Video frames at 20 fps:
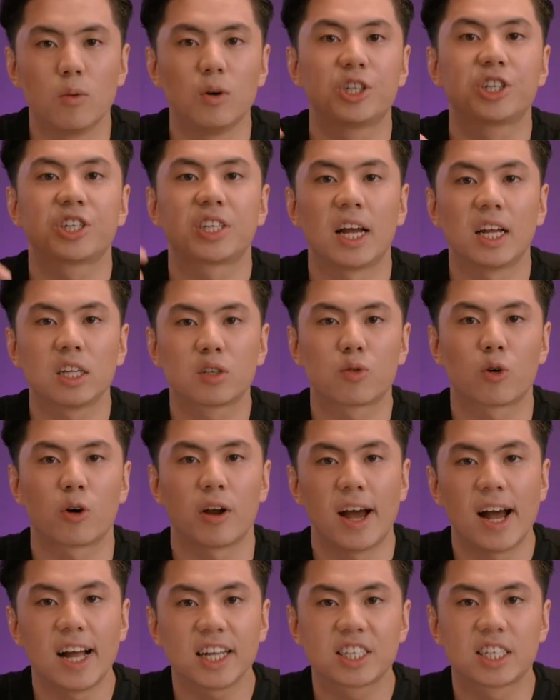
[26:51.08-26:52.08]
which stands for
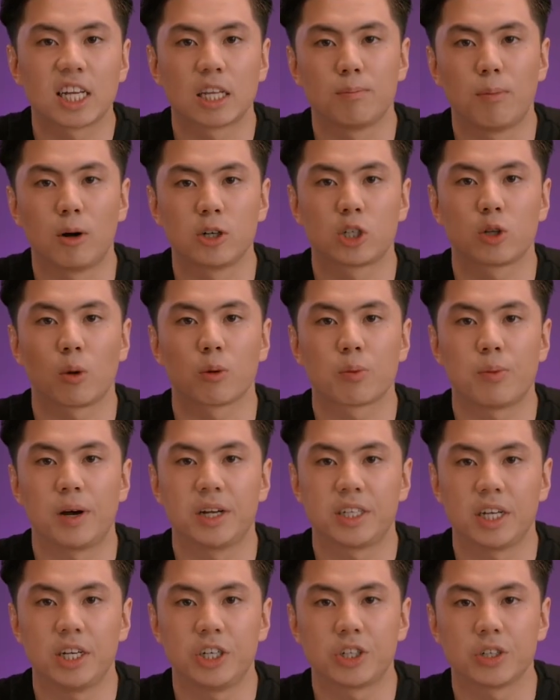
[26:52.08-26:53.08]
Ad Set Budget
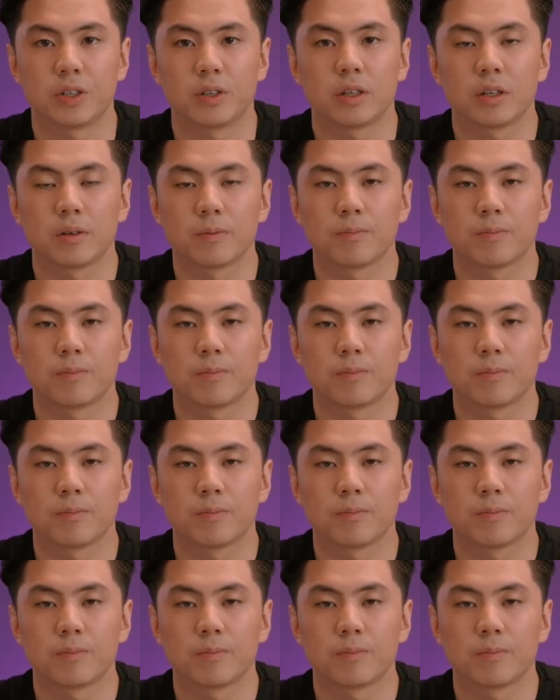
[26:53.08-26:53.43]
Optimization.